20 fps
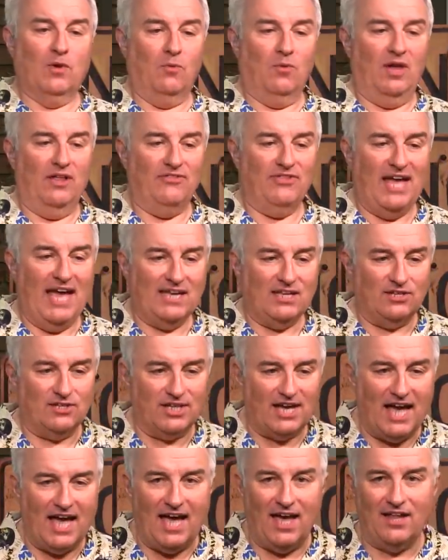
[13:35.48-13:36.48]
well, thank you,
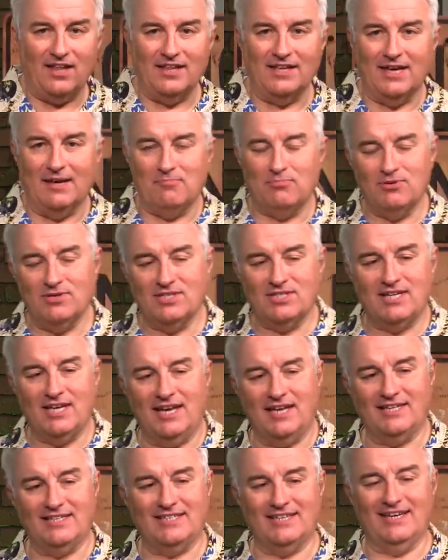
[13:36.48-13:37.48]
Kyle. I
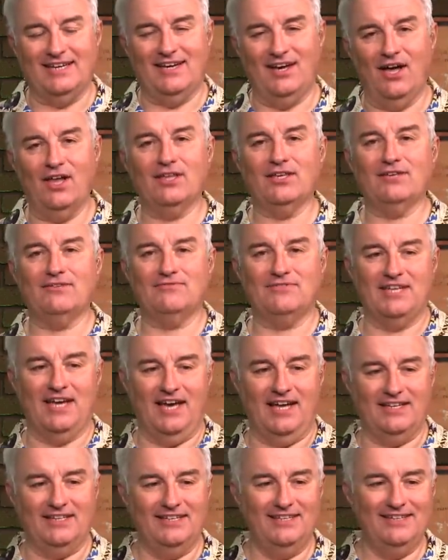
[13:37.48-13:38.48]
appreciate uh, all you've
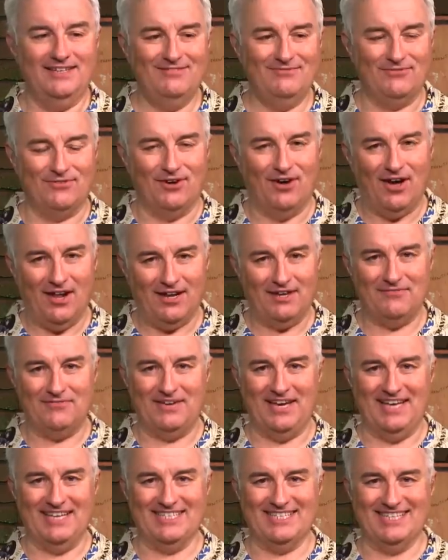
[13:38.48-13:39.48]
done for all of
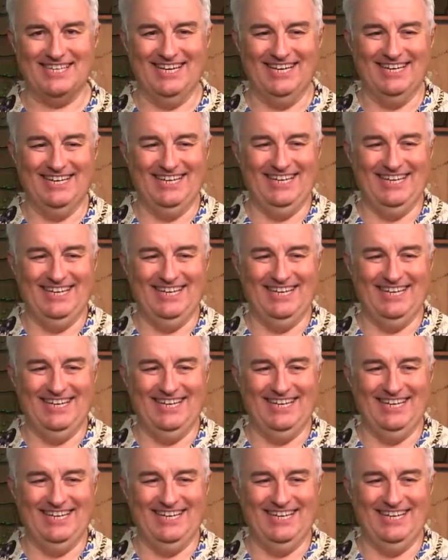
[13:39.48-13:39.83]
us